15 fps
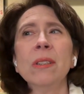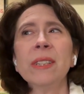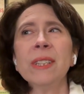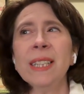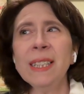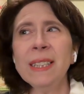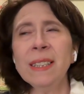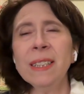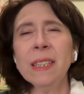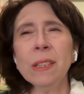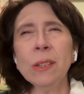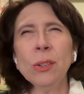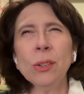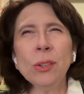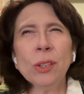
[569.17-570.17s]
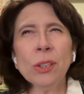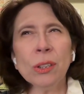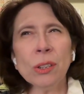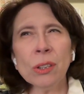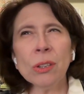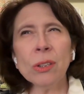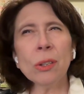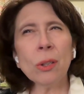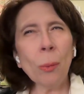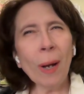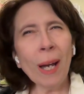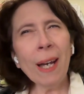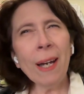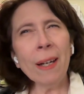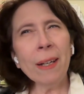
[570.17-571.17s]
easy to just go
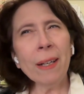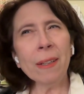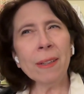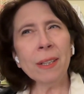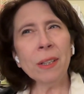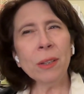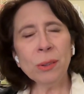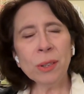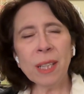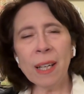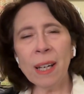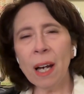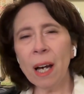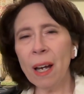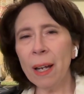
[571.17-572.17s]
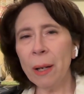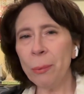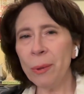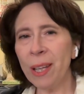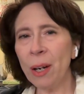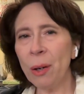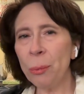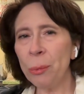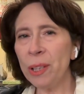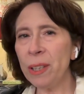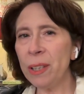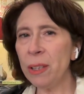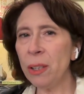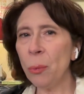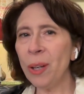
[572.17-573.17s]
ahead and use AI without
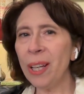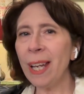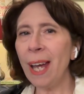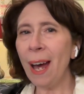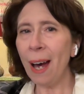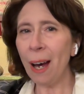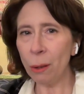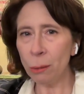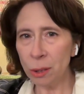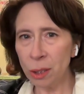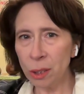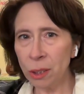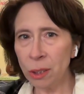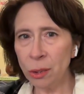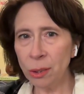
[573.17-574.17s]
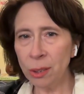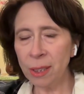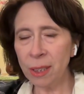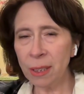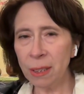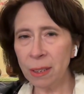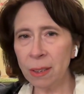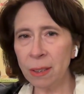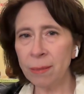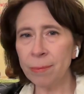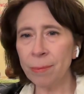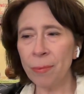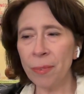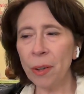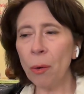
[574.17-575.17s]
really knowing how to use it.
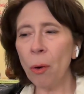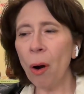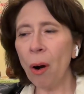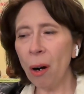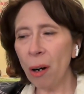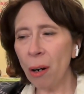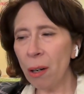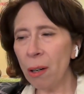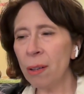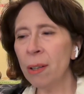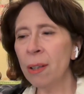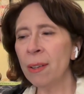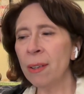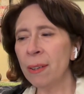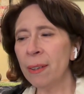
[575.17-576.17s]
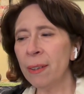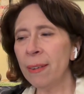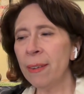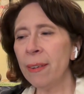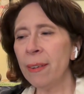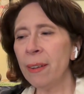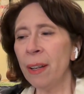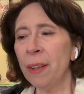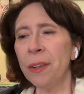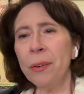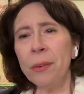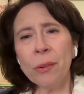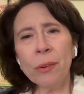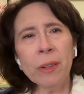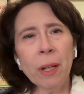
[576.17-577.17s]
There are
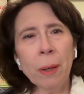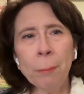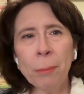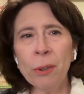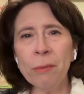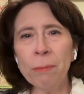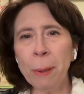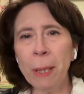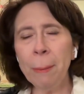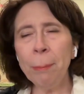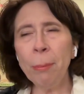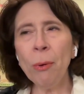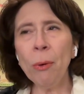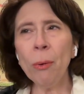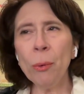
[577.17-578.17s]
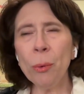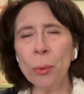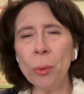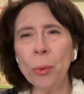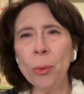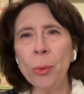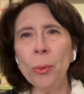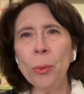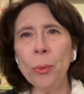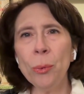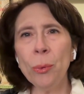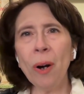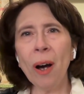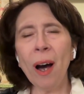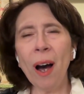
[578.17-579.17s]
a number of people who
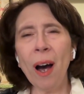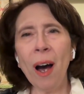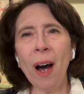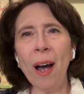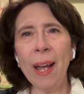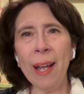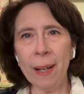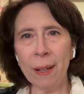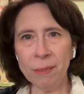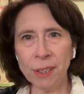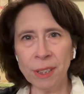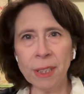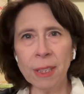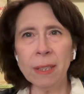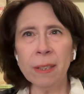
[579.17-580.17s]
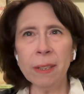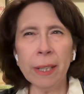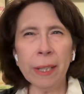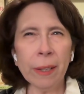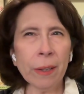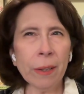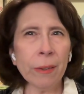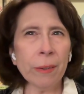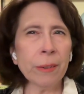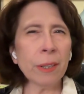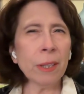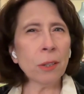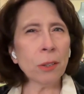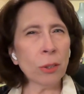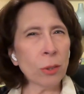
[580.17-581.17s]
I have seen their
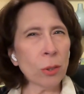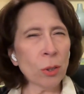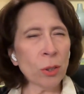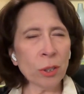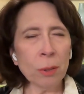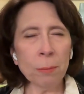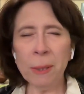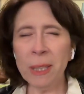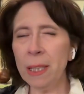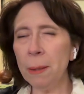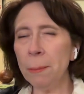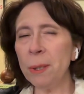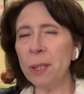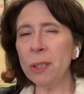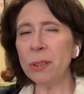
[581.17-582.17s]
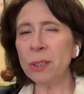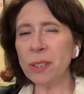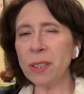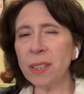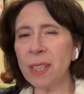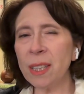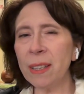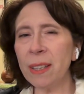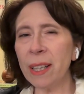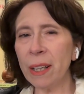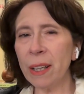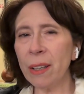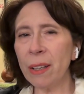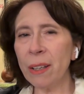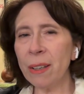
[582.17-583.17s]
social media posts and
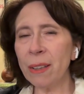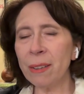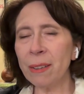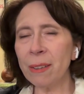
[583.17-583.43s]
their